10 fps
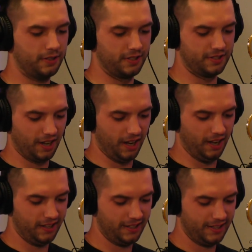because
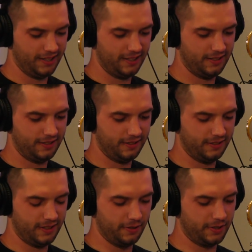it
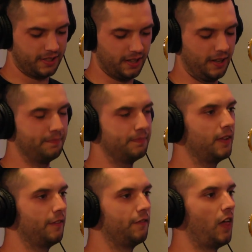was the
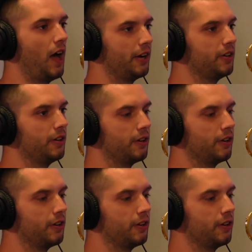Flyer or